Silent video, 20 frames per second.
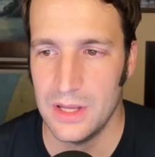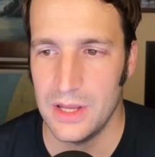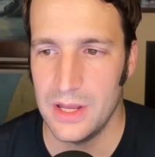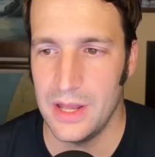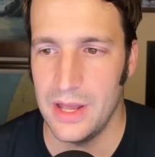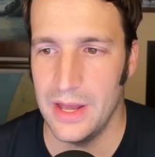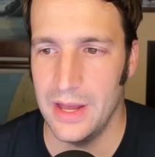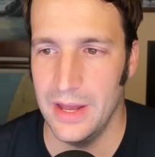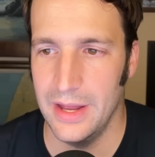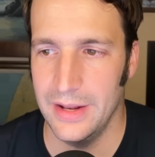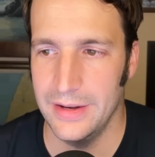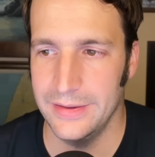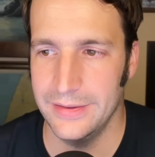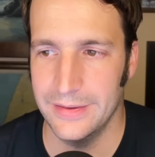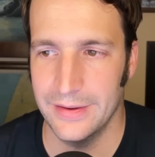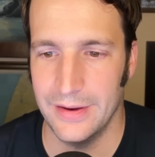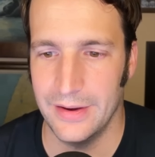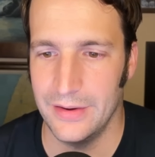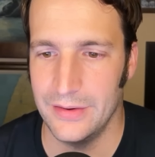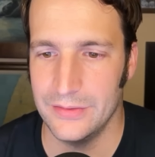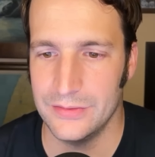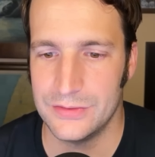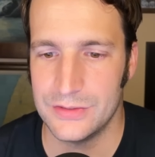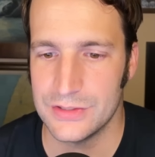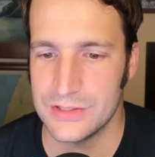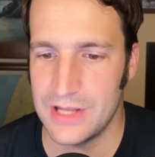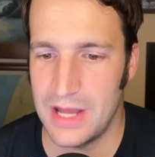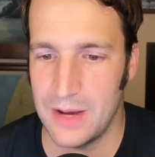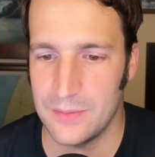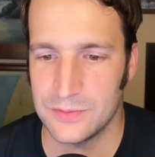And it's
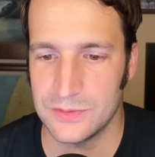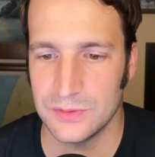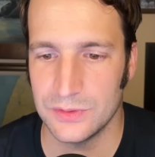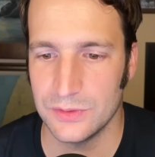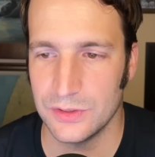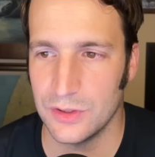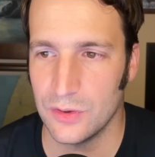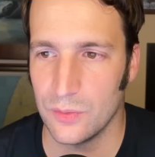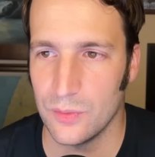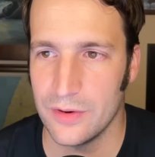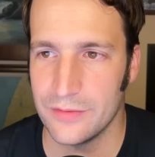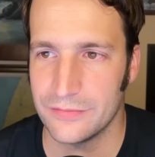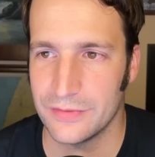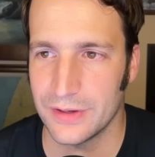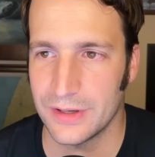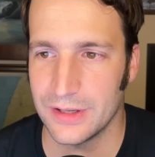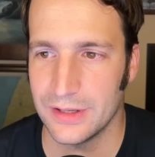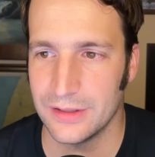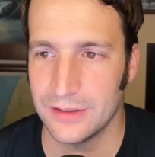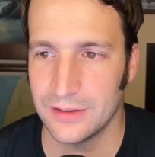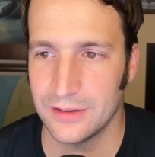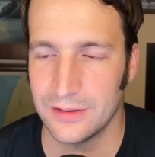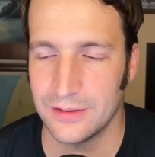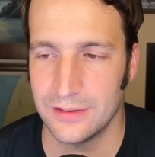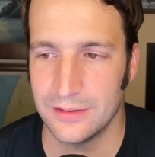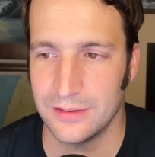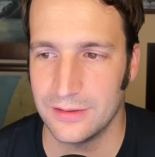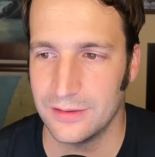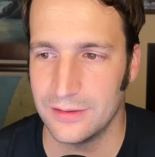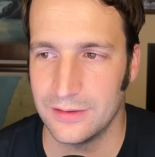just absolutely horrific. And
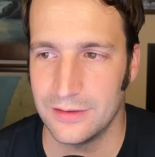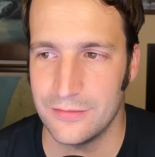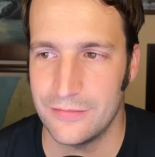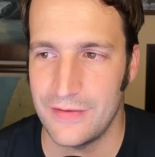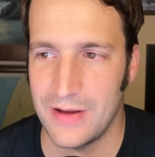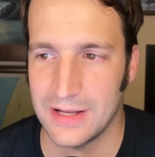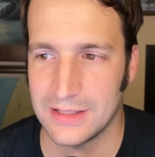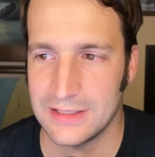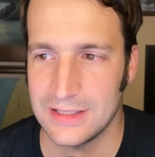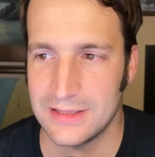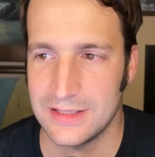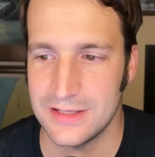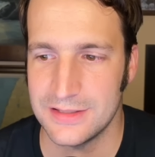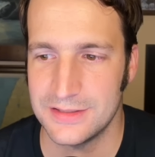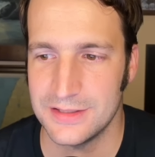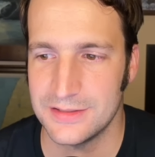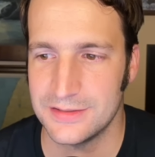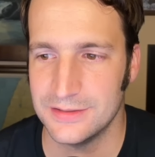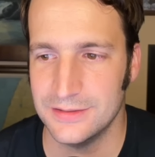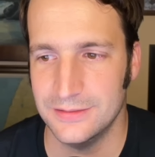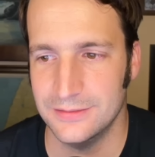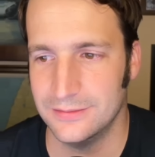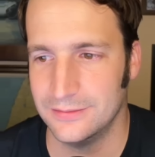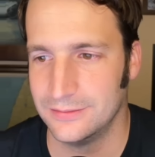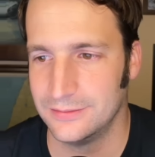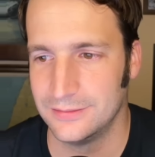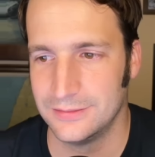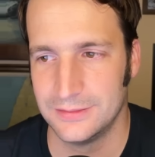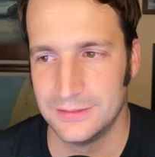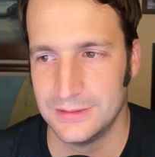the fact that this isn't
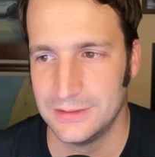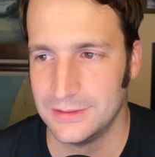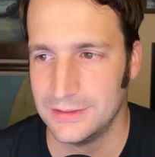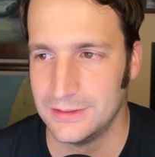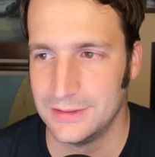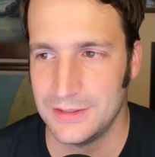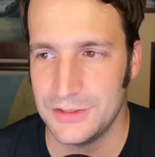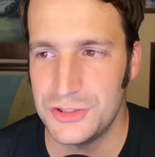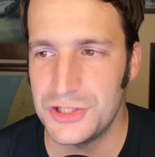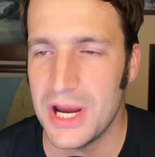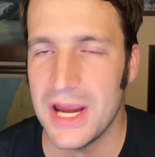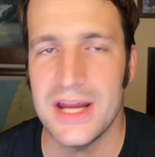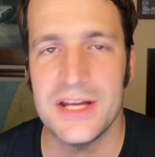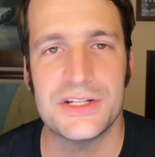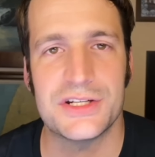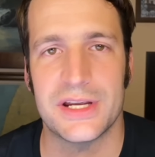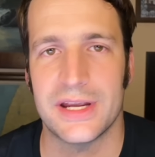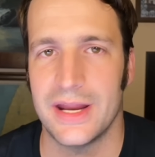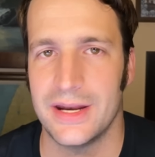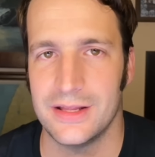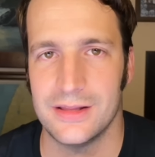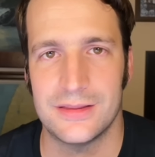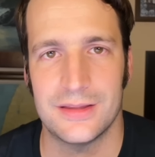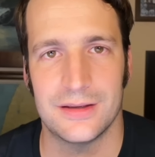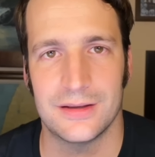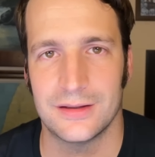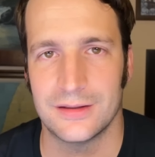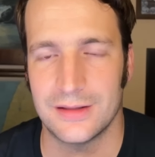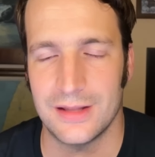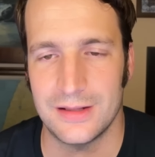changing
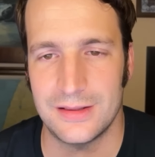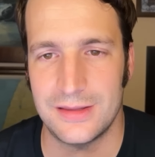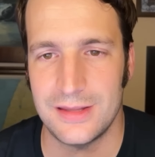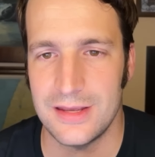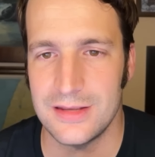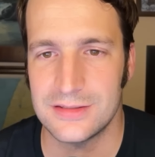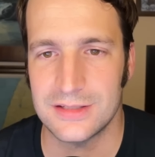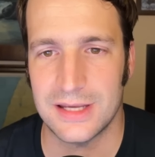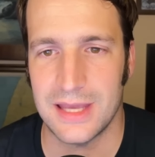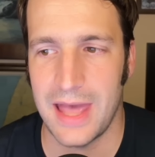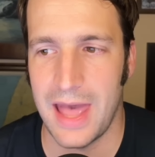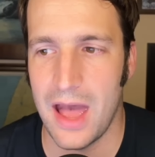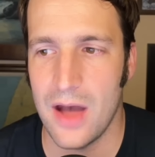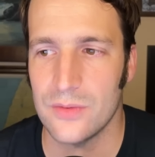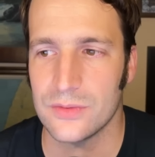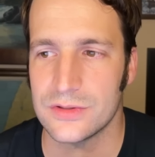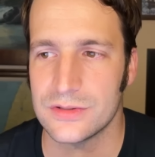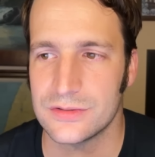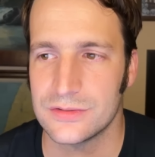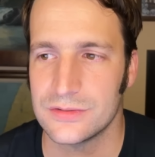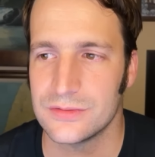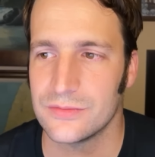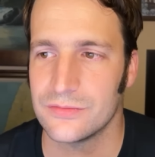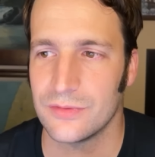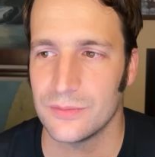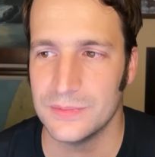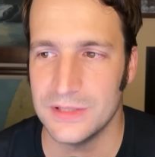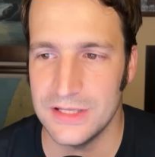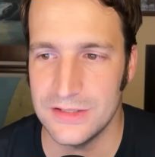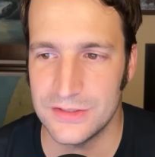anything, that these accounts
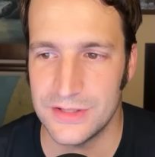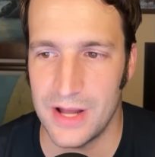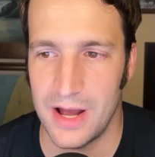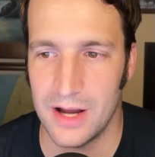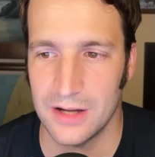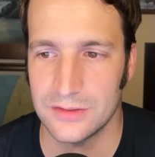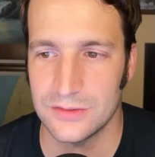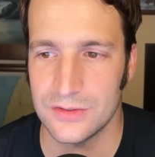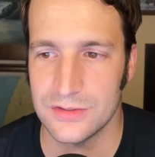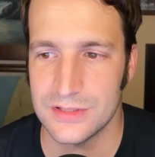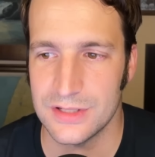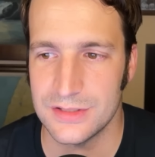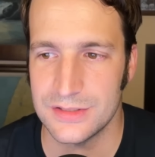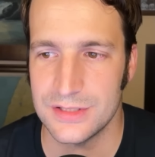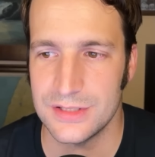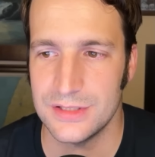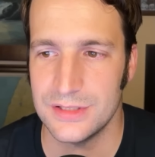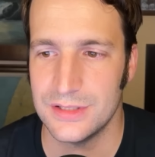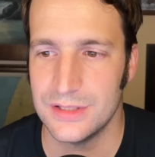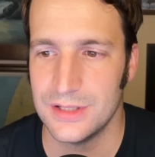from these doctors isn't